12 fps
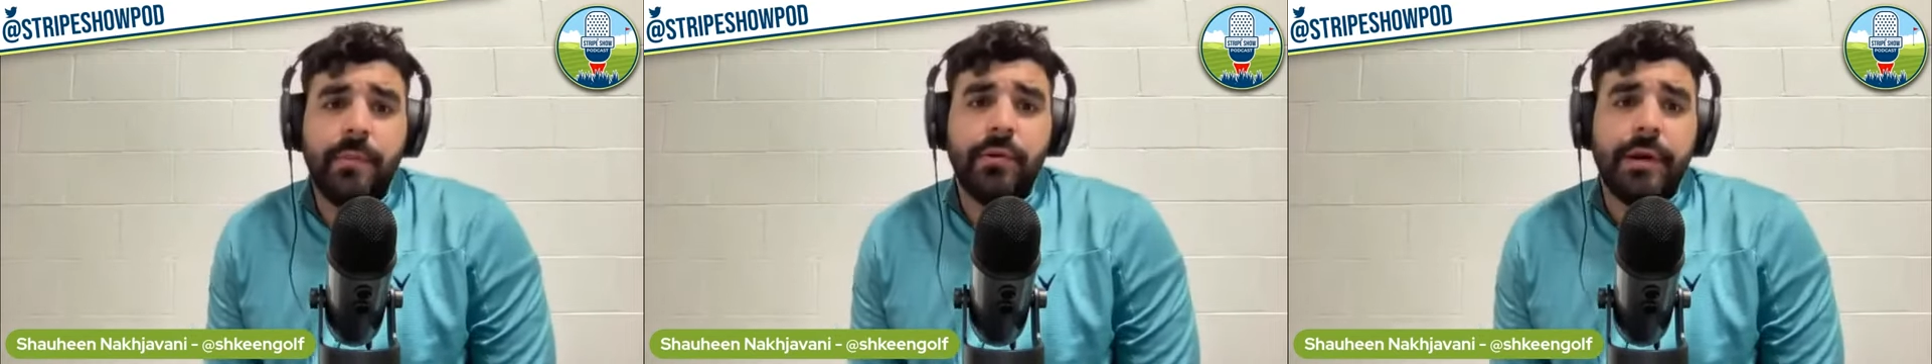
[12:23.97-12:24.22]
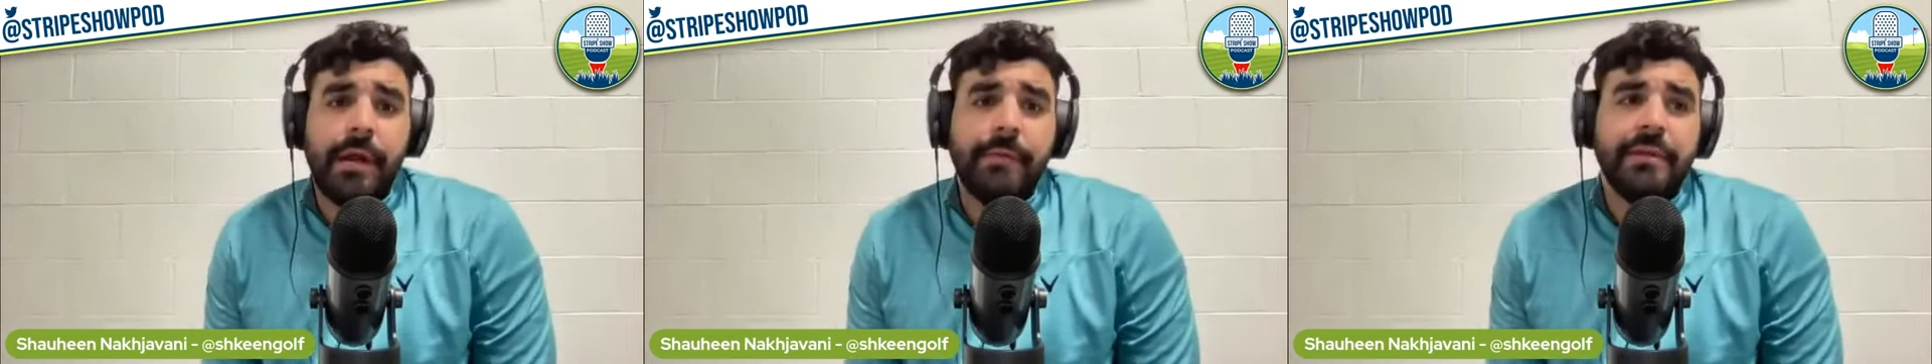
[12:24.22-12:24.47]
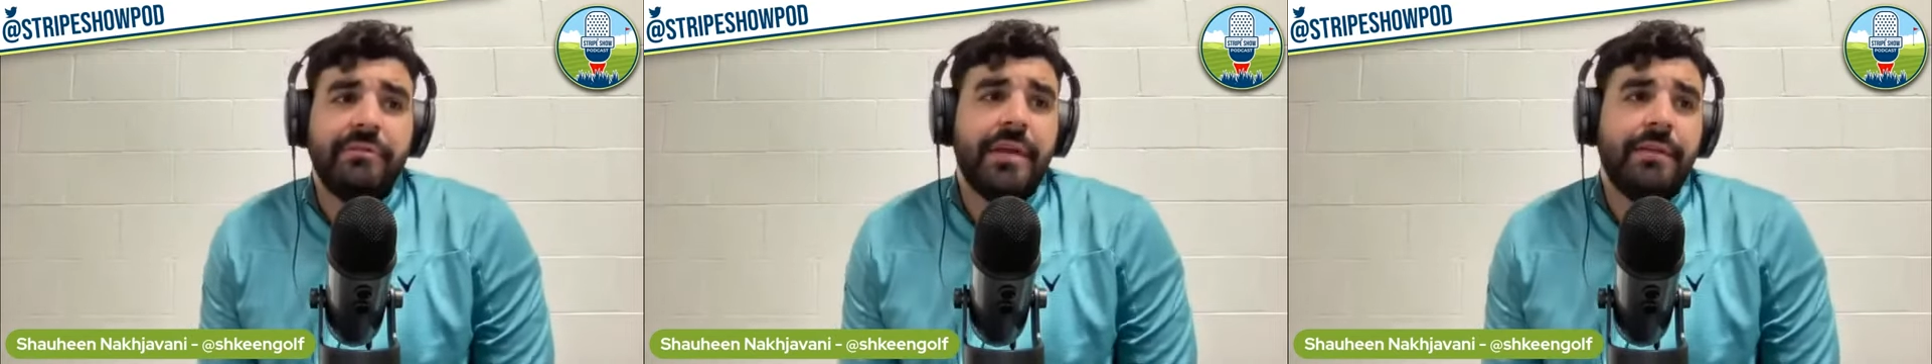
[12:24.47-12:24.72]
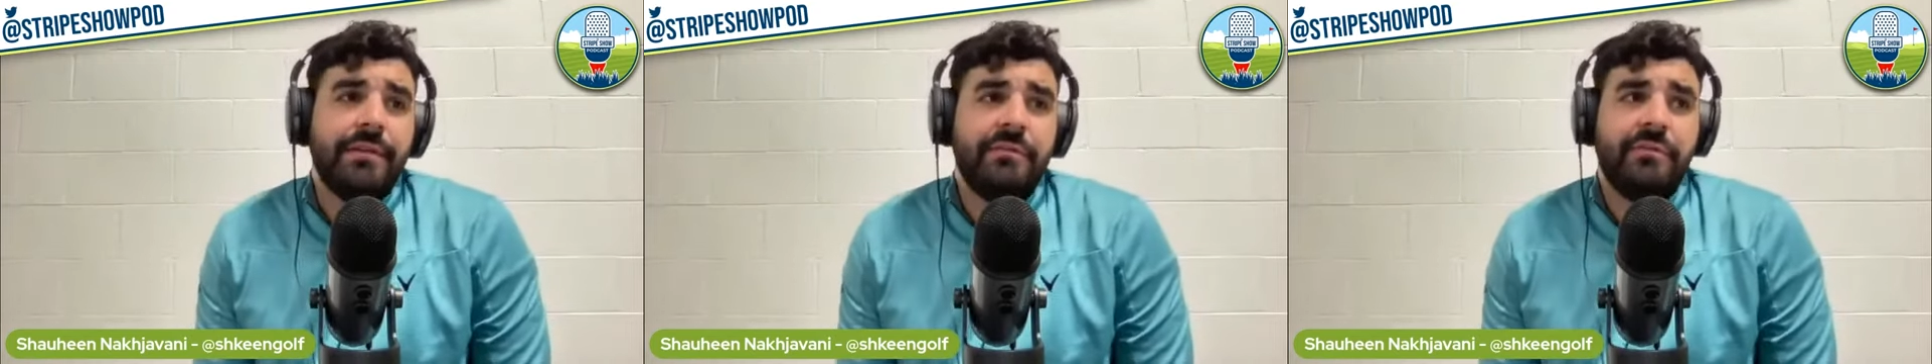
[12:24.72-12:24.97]
program and
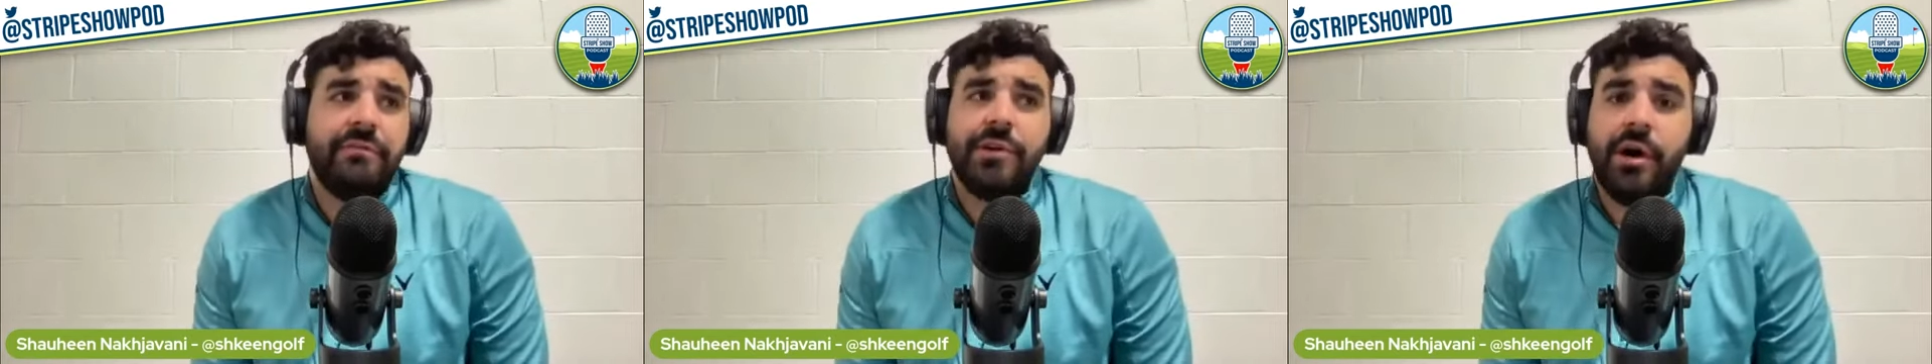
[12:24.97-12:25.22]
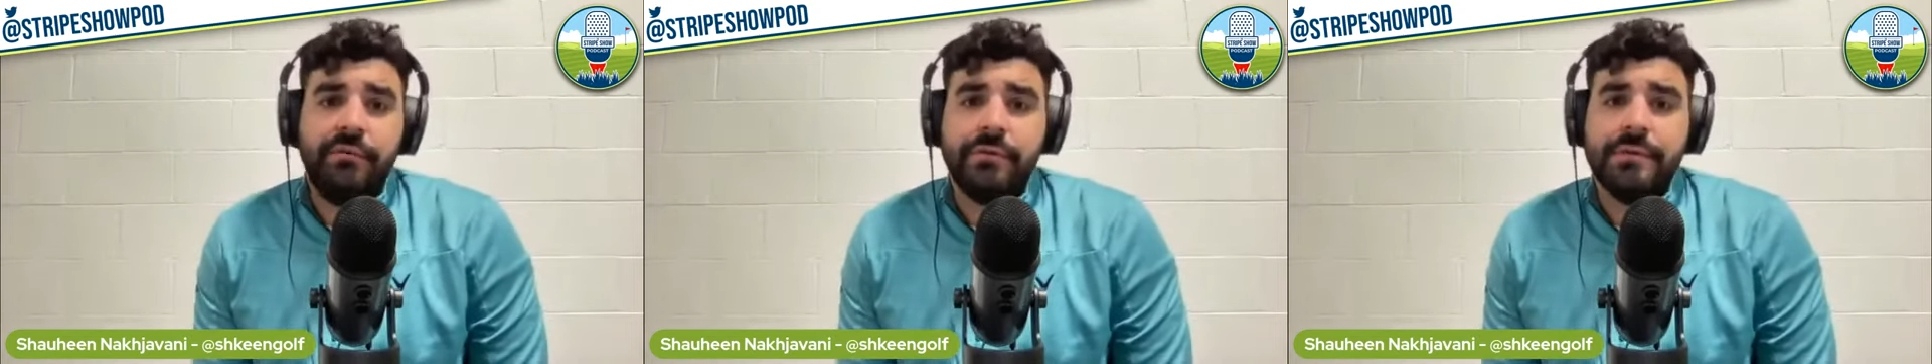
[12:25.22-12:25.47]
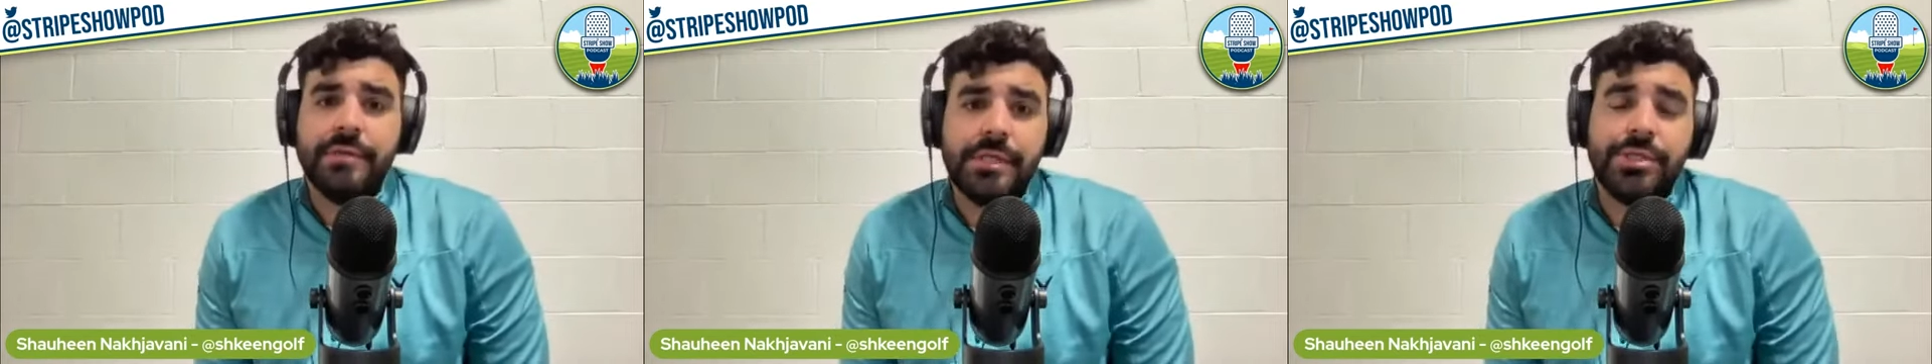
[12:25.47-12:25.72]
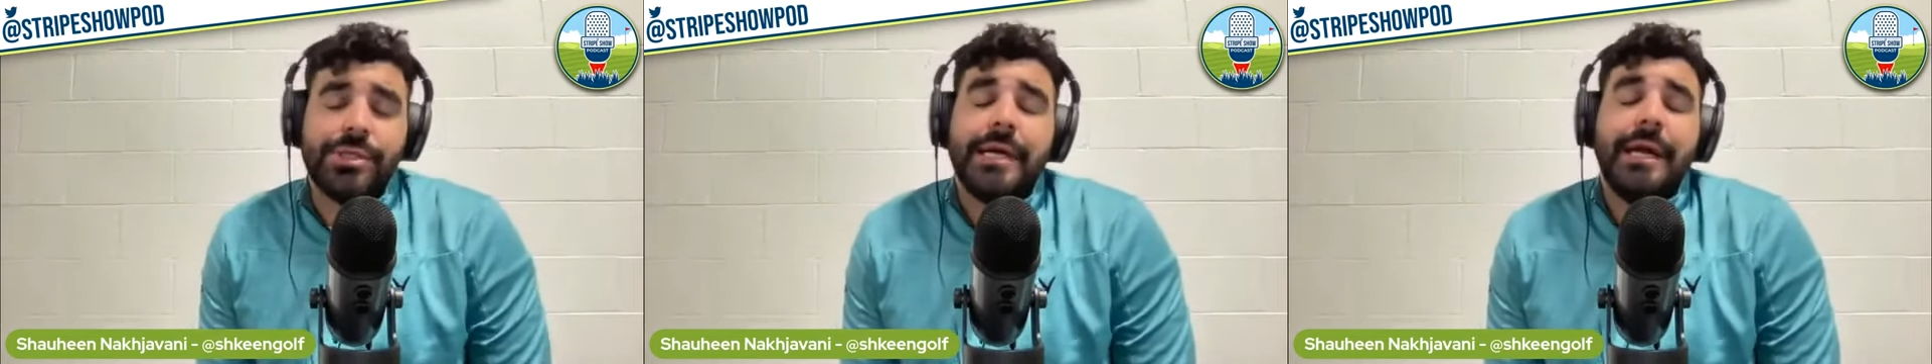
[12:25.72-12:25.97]
said, this is an awful decision.